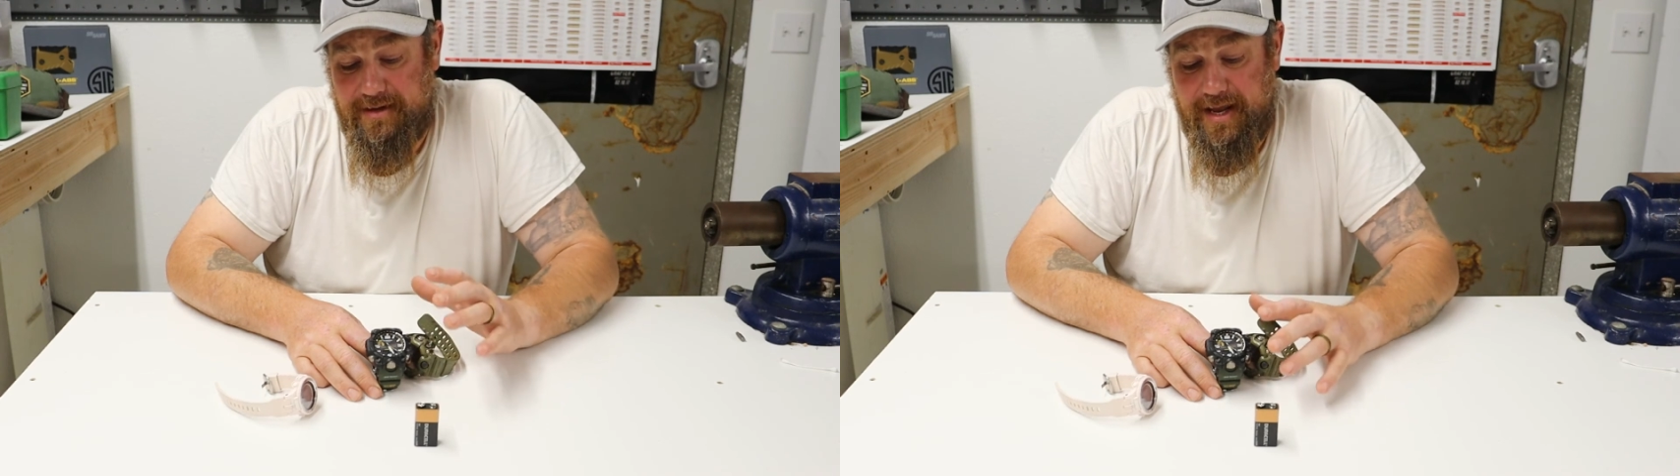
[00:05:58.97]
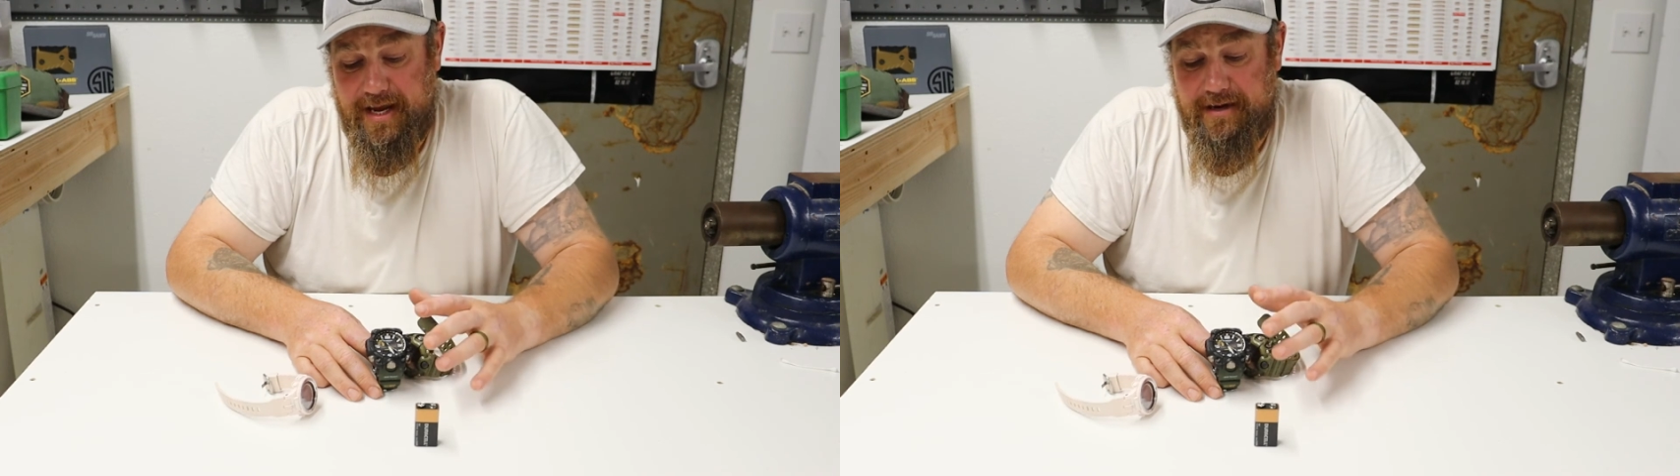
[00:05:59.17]

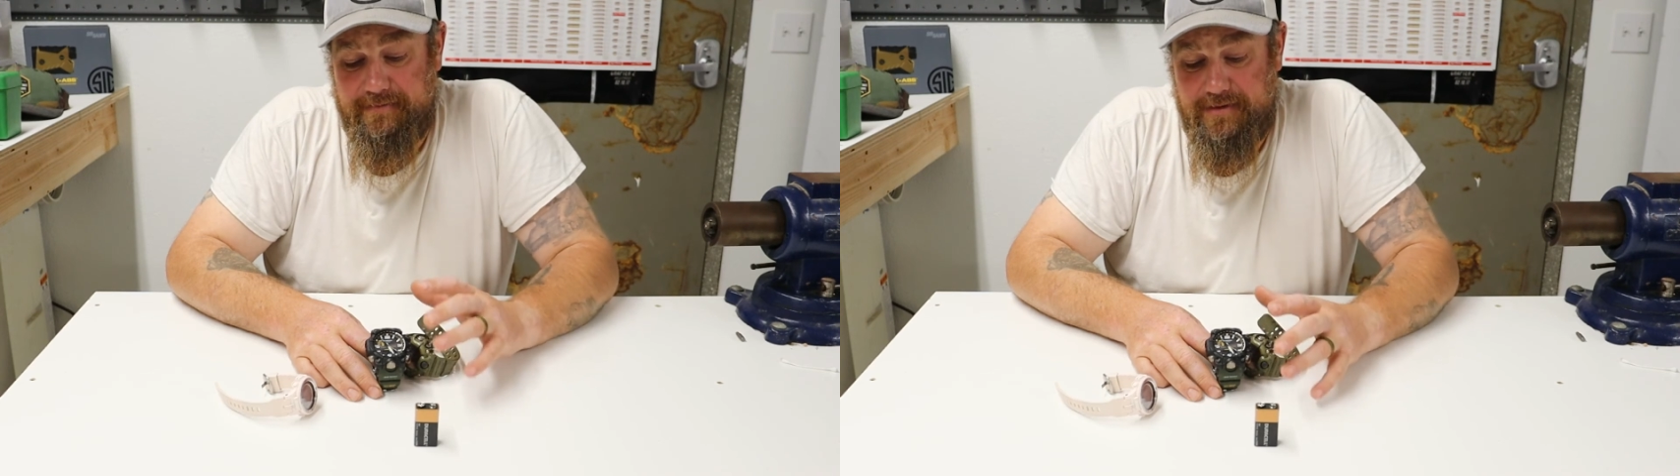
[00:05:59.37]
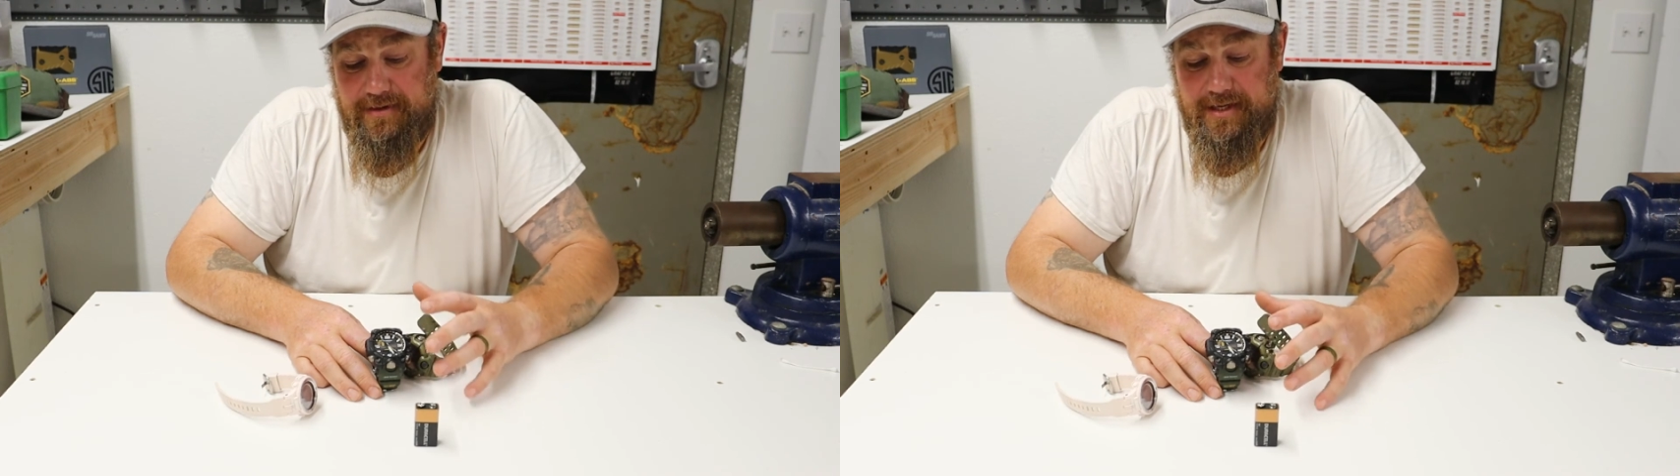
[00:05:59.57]

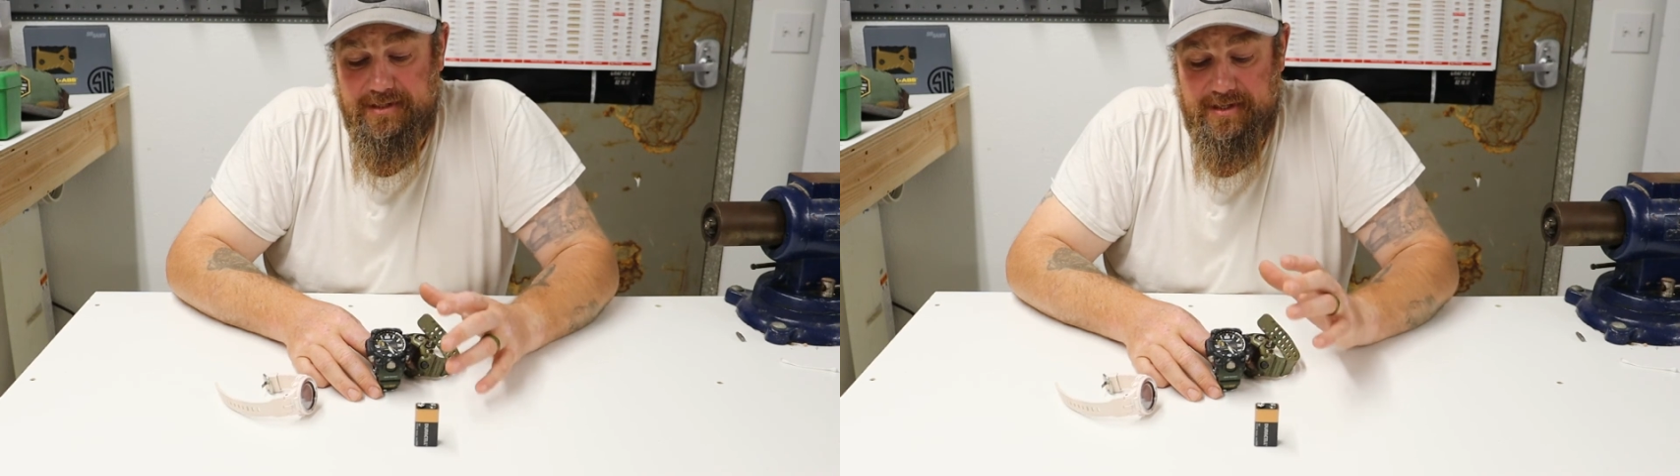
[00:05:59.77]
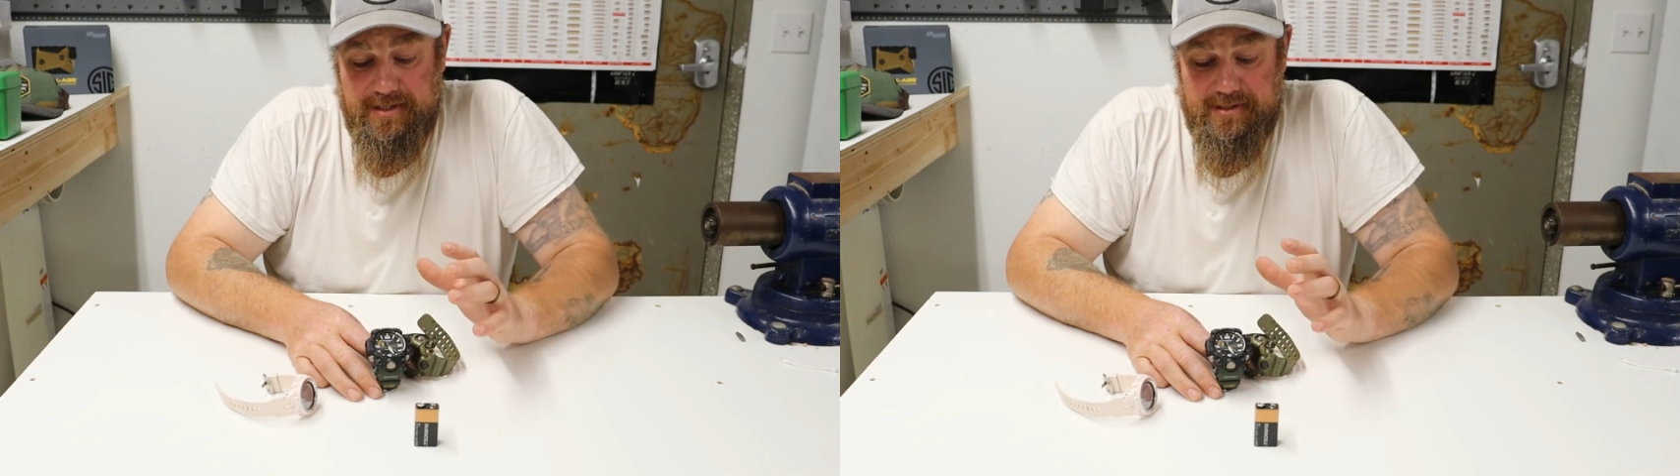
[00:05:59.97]
negative to
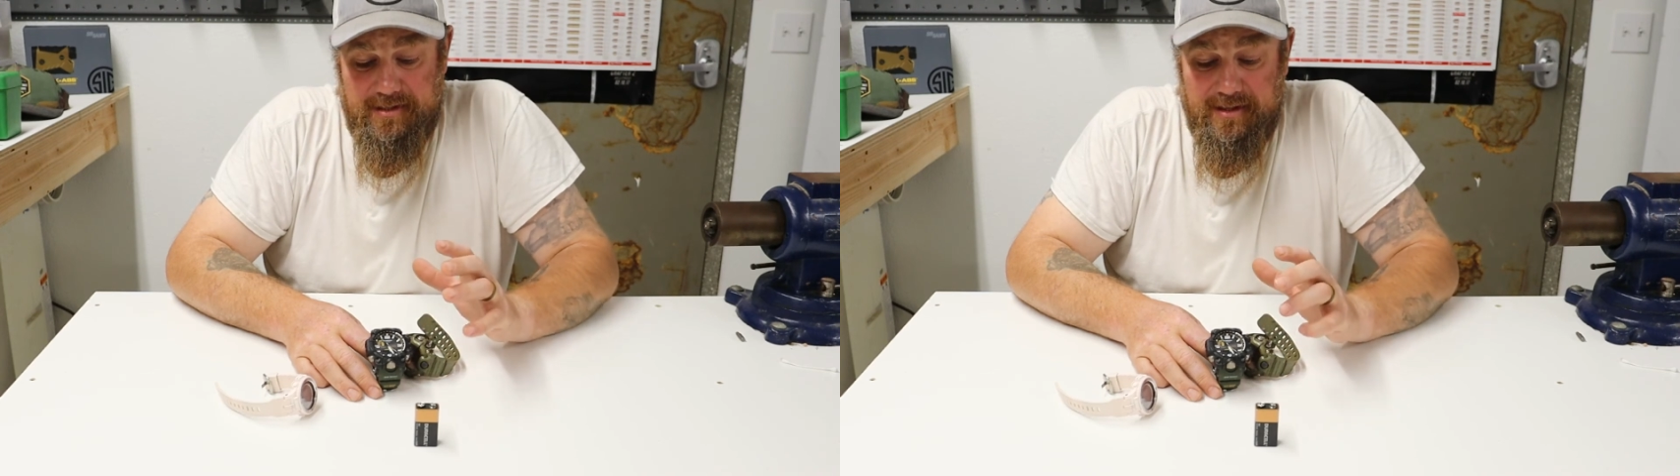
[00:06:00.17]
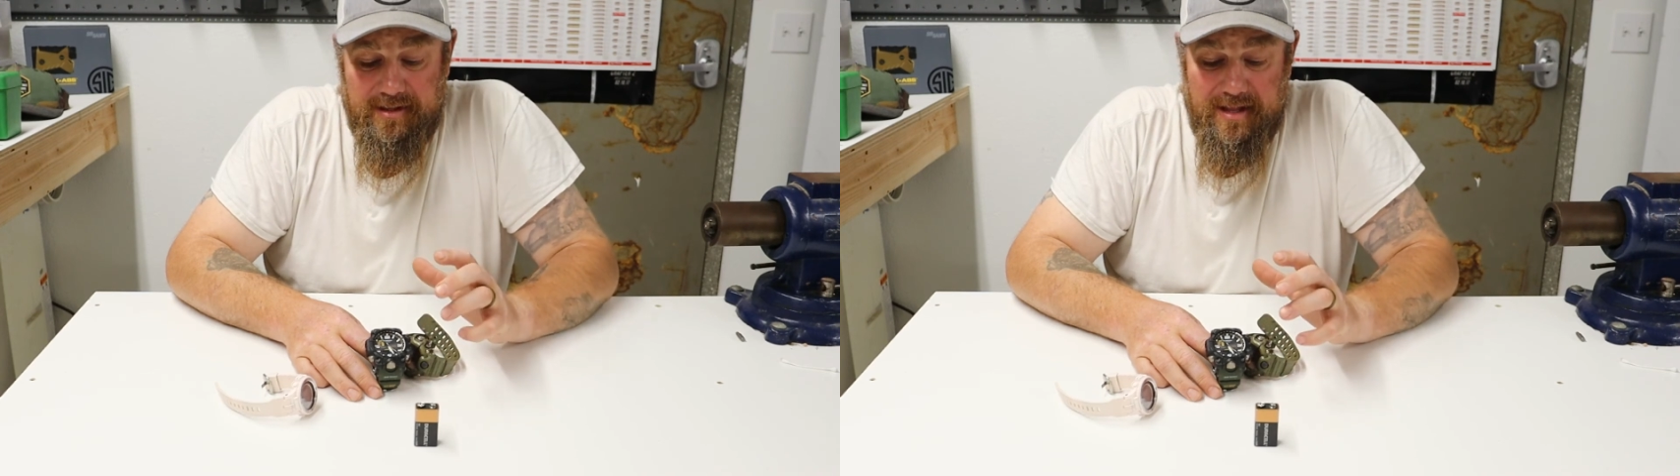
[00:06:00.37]
these is